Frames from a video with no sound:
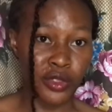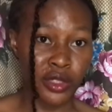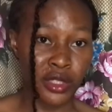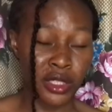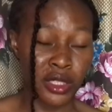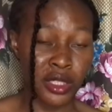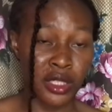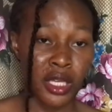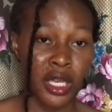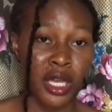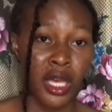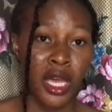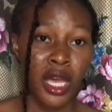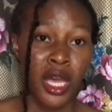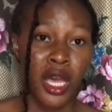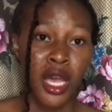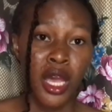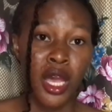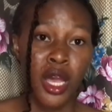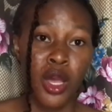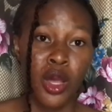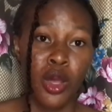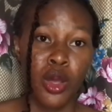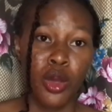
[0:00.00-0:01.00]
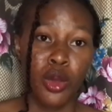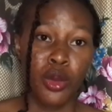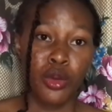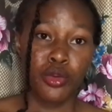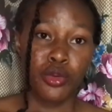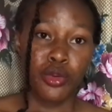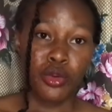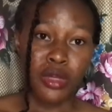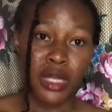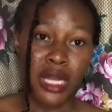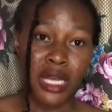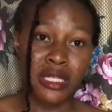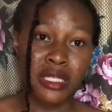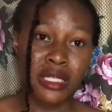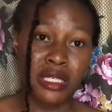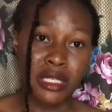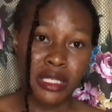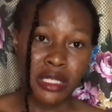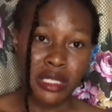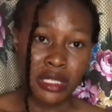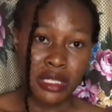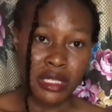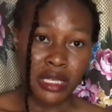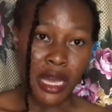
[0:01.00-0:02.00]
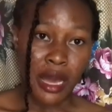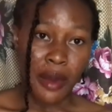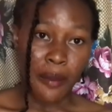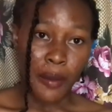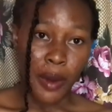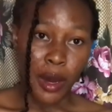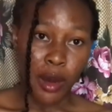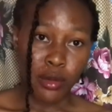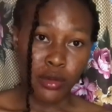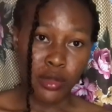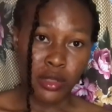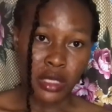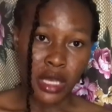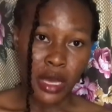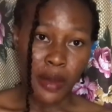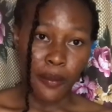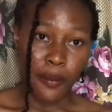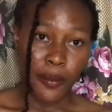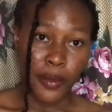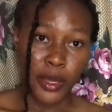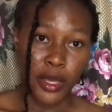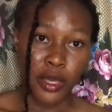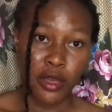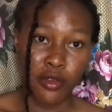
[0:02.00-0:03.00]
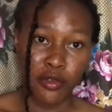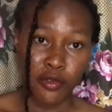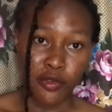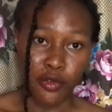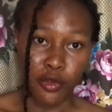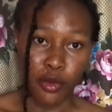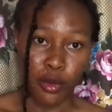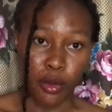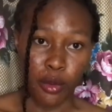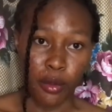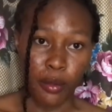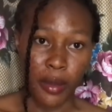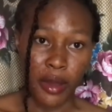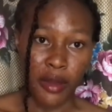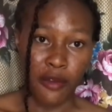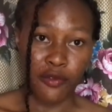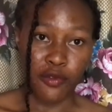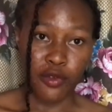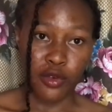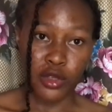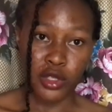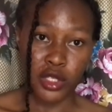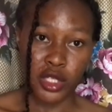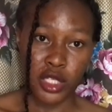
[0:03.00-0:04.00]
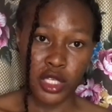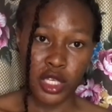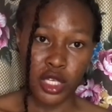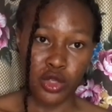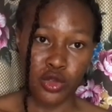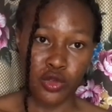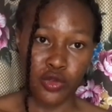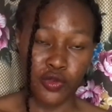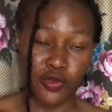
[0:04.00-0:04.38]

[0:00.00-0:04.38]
fees. Know that this is the amount I'm paying for my first year